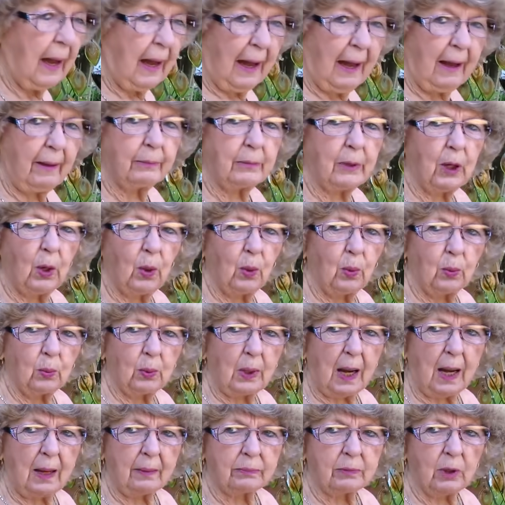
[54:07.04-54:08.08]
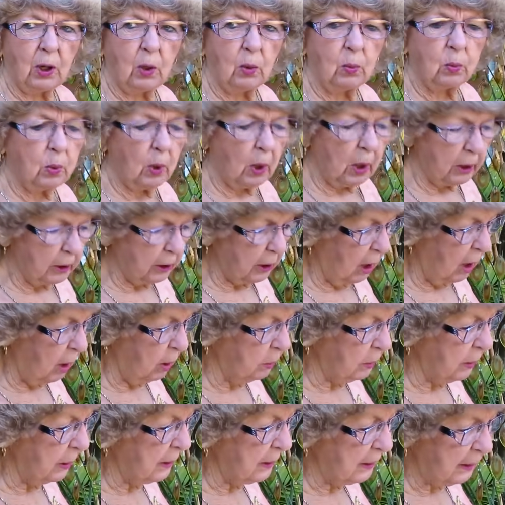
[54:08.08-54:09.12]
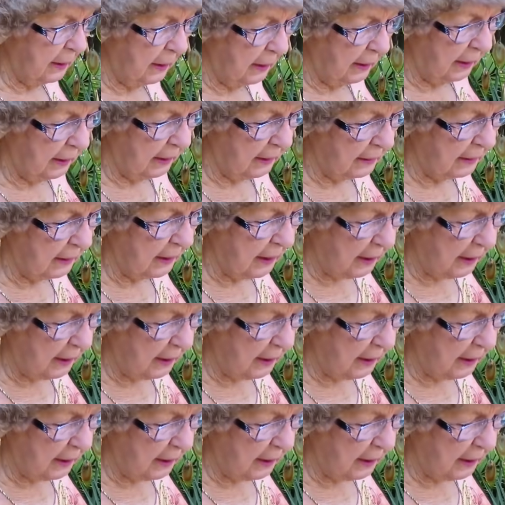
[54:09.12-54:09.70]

I'm going I'm going to work on it and